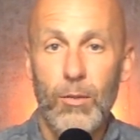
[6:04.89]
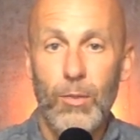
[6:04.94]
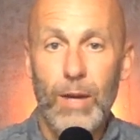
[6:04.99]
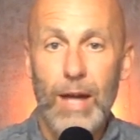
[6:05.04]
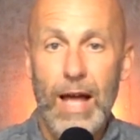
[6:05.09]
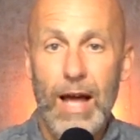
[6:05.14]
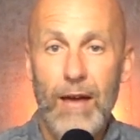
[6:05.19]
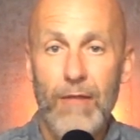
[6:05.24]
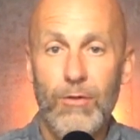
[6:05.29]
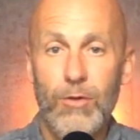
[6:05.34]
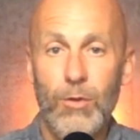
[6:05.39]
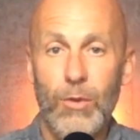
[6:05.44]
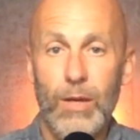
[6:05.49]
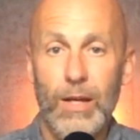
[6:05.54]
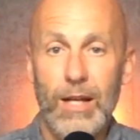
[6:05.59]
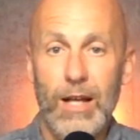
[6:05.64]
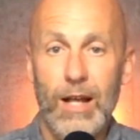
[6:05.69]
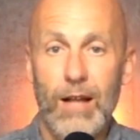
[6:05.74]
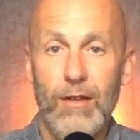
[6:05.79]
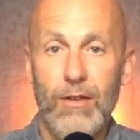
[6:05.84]
We have to
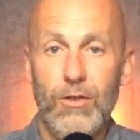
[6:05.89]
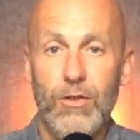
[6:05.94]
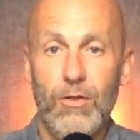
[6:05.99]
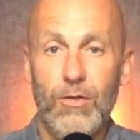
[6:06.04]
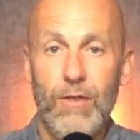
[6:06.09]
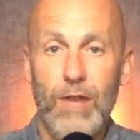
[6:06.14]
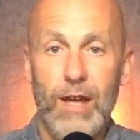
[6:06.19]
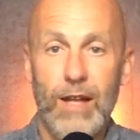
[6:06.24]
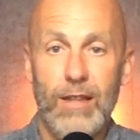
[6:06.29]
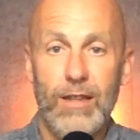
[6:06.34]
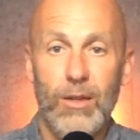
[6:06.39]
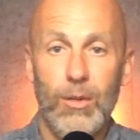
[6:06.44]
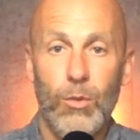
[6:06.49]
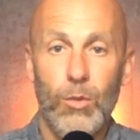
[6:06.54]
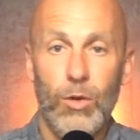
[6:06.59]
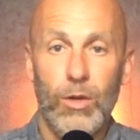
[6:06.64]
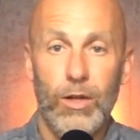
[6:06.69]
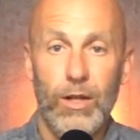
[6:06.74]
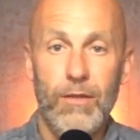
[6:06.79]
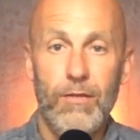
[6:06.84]
acknowledge the fact that
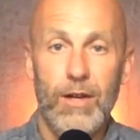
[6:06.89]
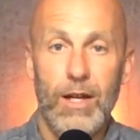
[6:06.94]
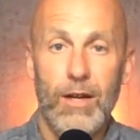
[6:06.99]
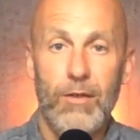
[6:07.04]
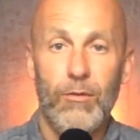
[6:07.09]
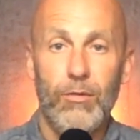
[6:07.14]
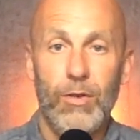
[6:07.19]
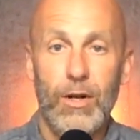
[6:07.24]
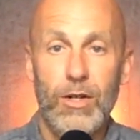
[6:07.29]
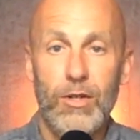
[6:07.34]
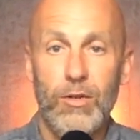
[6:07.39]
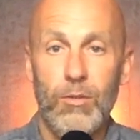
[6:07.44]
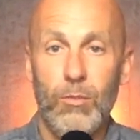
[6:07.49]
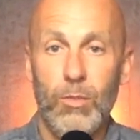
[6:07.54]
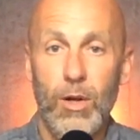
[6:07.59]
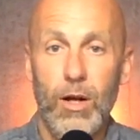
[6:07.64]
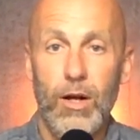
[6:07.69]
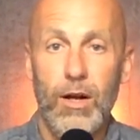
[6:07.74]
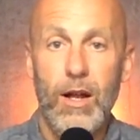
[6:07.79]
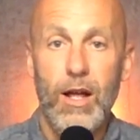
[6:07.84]
we're living in flesh and
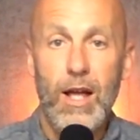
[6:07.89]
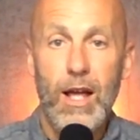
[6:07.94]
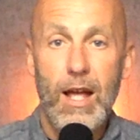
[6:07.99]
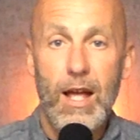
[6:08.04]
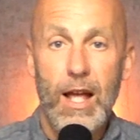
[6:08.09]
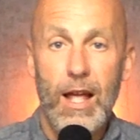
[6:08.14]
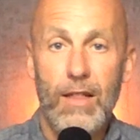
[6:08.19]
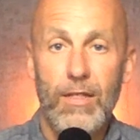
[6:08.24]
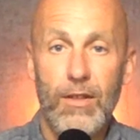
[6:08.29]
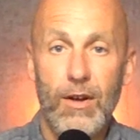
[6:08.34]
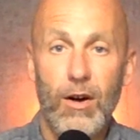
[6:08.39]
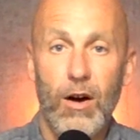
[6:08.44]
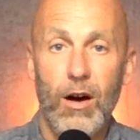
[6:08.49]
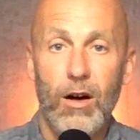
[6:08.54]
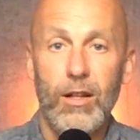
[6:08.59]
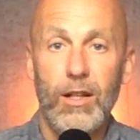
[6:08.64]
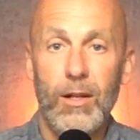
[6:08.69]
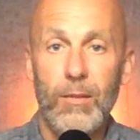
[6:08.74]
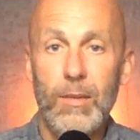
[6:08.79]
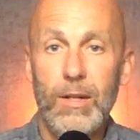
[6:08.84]
blood, and there
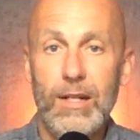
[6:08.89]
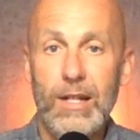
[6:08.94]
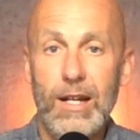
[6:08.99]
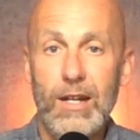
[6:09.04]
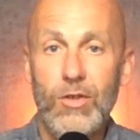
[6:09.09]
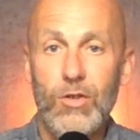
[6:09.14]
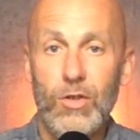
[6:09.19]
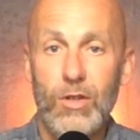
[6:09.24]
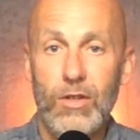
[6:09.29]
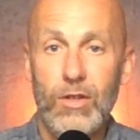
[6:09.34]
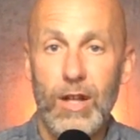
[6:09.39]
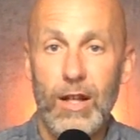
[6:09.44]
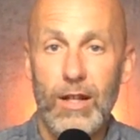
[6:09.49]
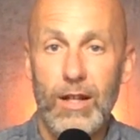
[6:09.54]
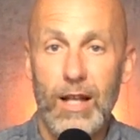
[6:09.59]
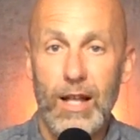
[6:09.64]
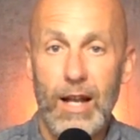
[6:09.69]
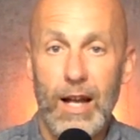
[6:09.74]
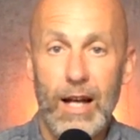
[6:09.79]
are limitations on that.